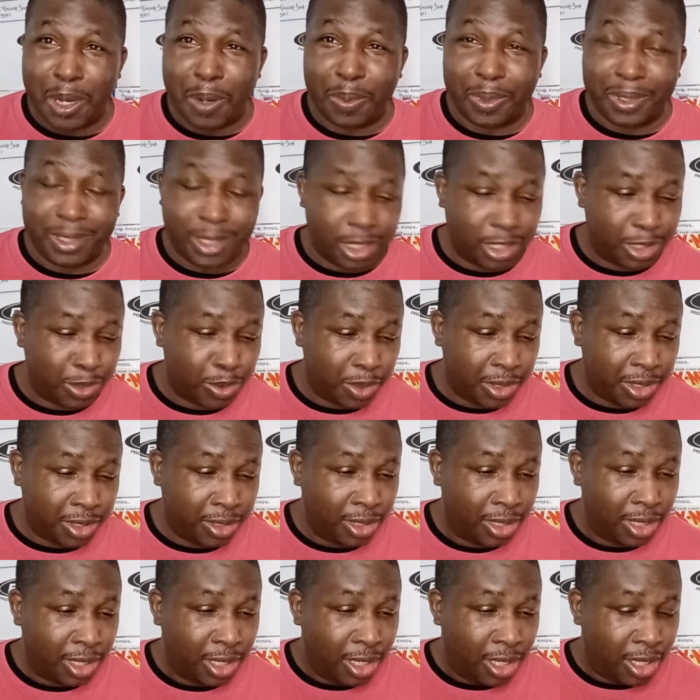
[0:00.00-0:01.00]
up with this one.
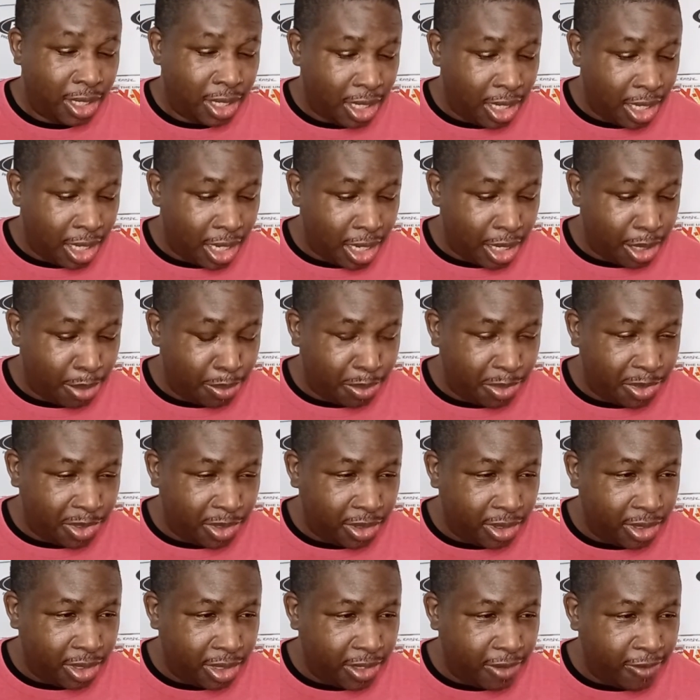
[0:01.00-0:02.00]

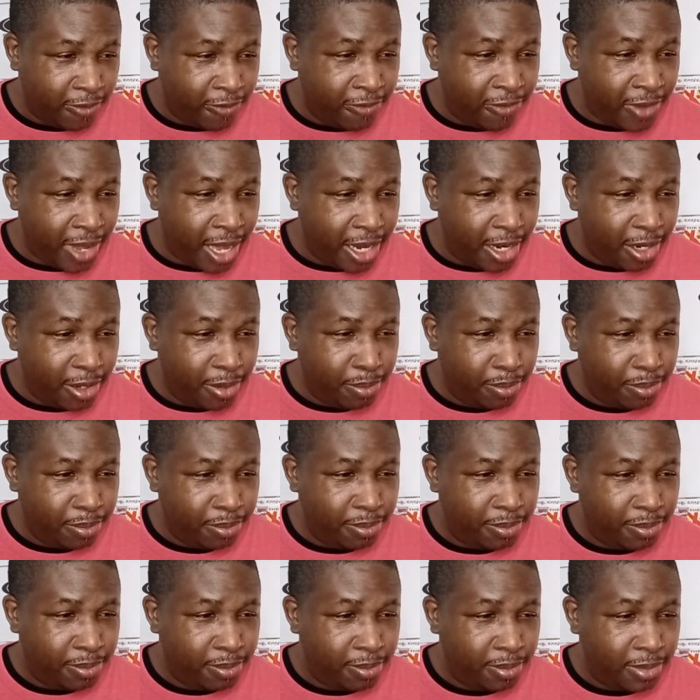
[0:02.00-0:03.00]

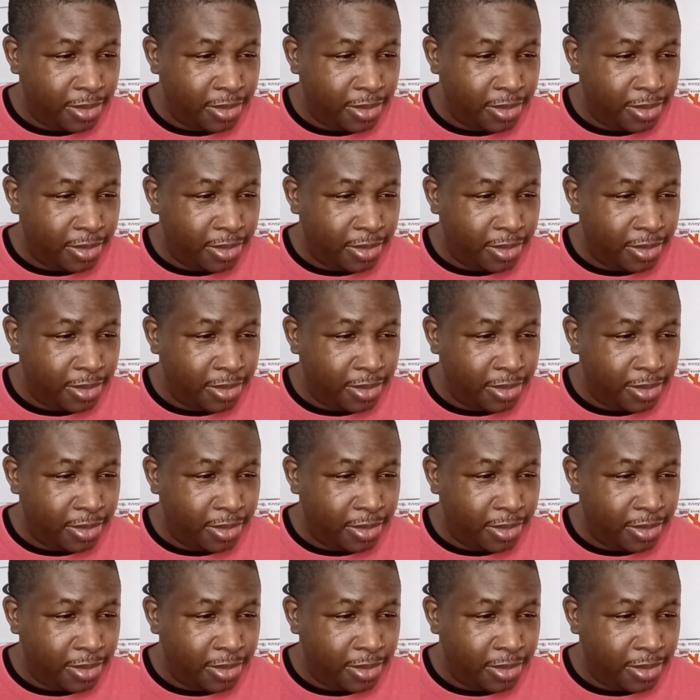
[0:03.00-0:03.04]
Venom